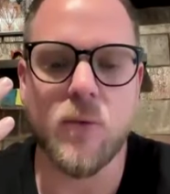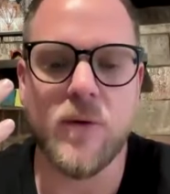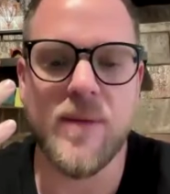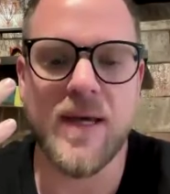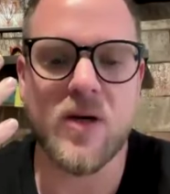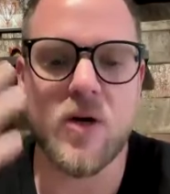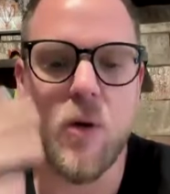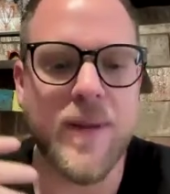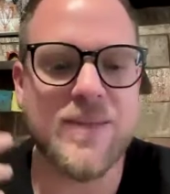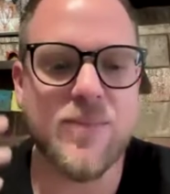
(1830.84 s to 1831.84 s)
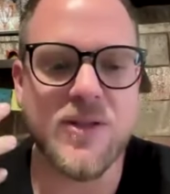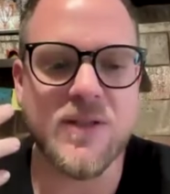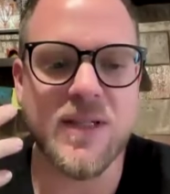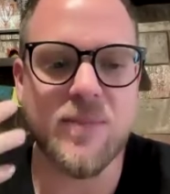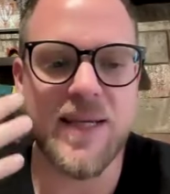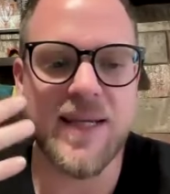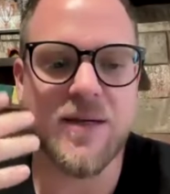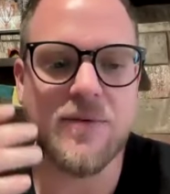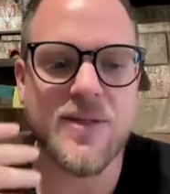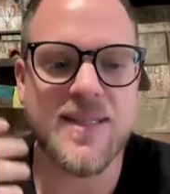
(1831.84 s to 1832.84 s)
we make a commitment at the
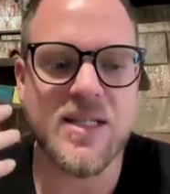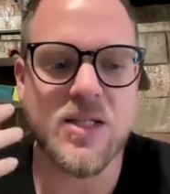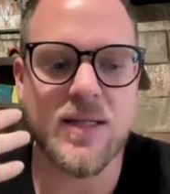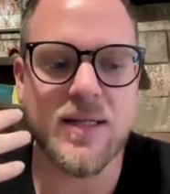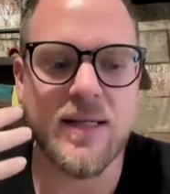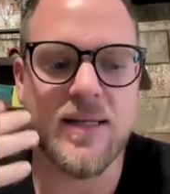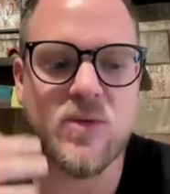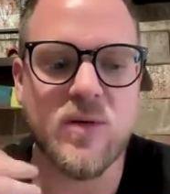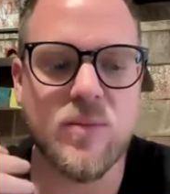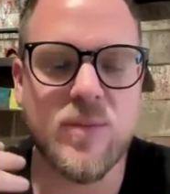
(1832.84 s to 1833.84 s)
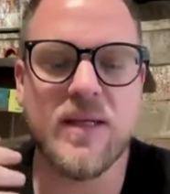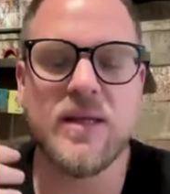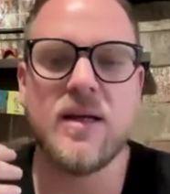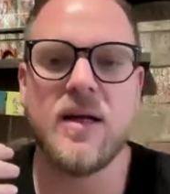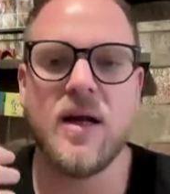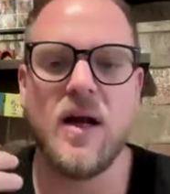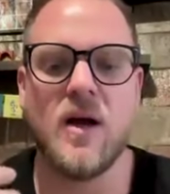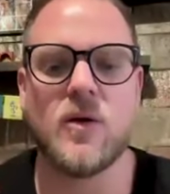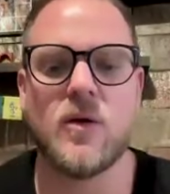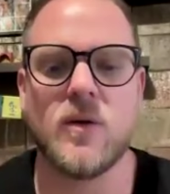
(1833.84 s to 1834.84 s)
beginning of the session that this will be
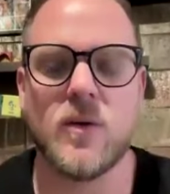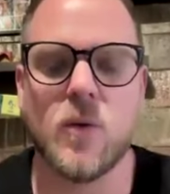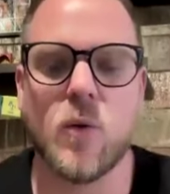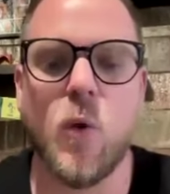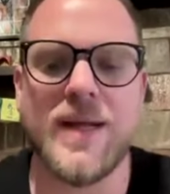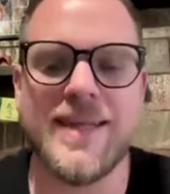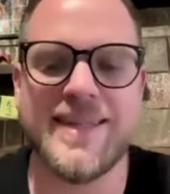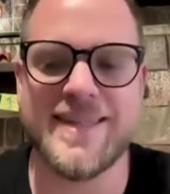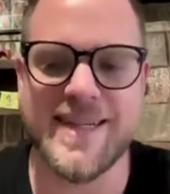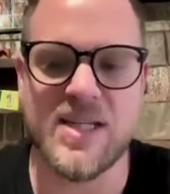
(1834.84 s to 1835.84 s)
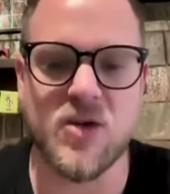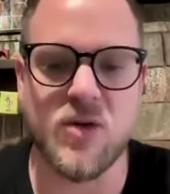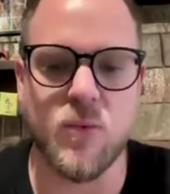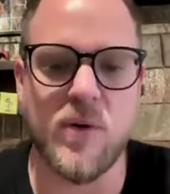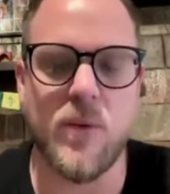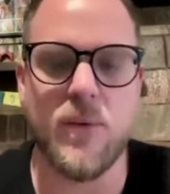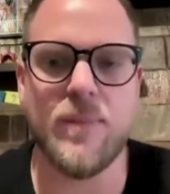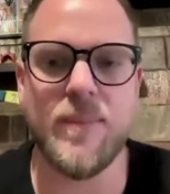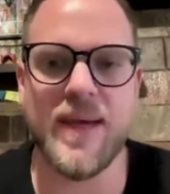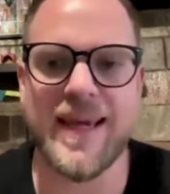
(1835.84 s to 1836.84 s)
a quality session where we
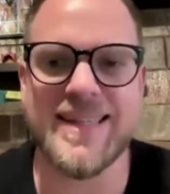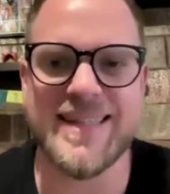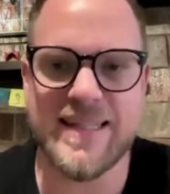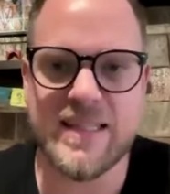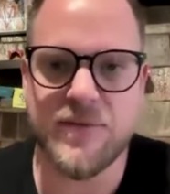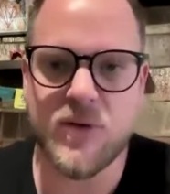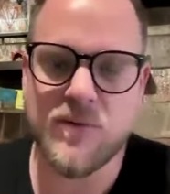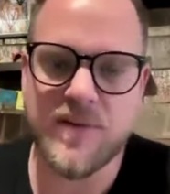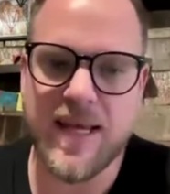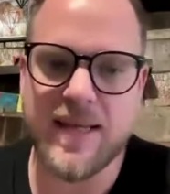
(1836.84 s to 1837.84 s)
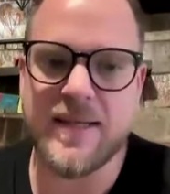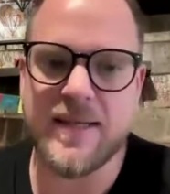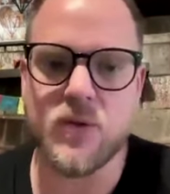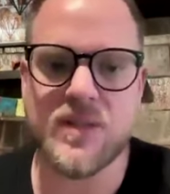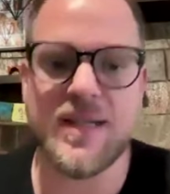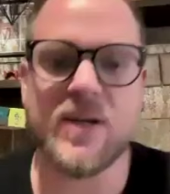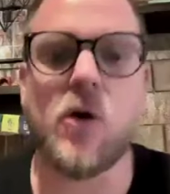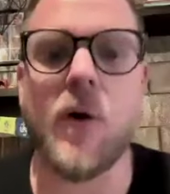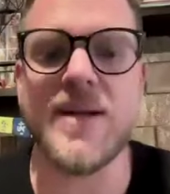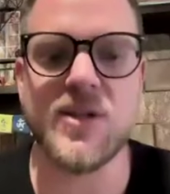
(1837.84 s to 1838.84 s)
will make extensive use of the antidotes, then
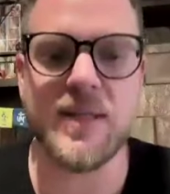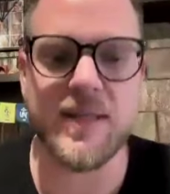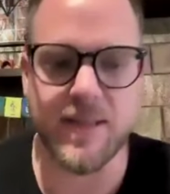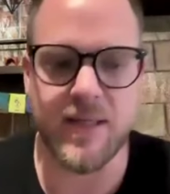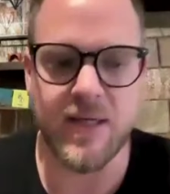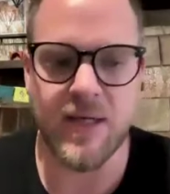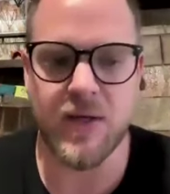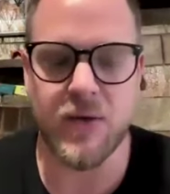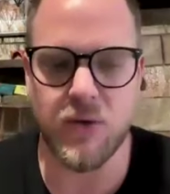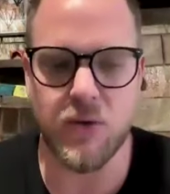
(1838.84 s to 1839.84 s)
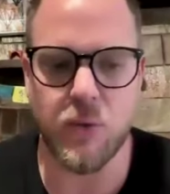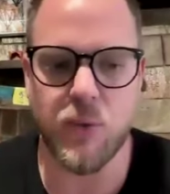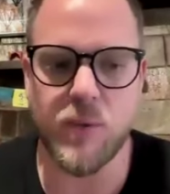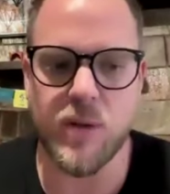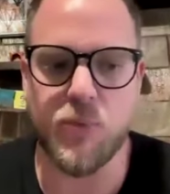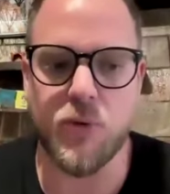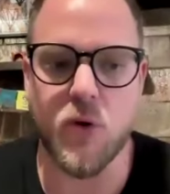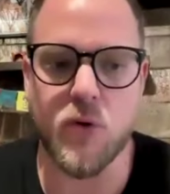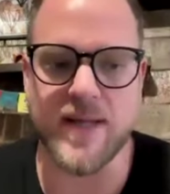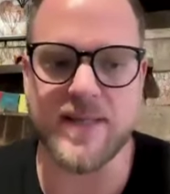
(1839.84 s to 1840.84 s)
gradually, we will
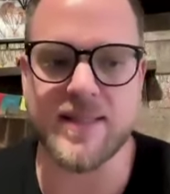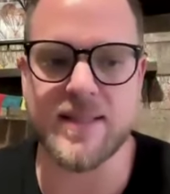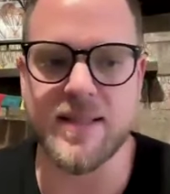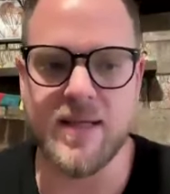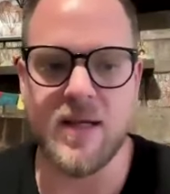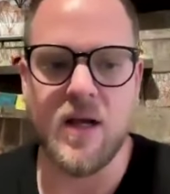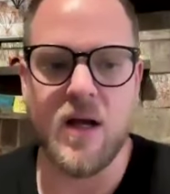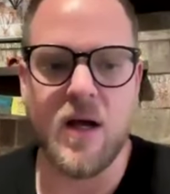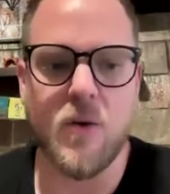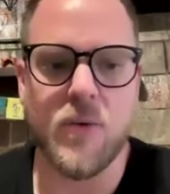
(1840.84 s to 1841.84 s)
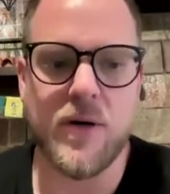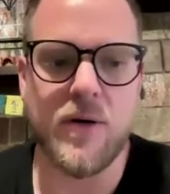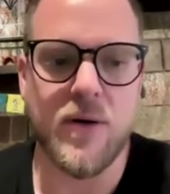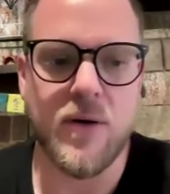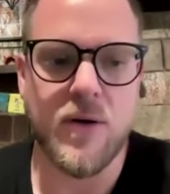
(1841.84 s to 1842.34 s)
progress. Our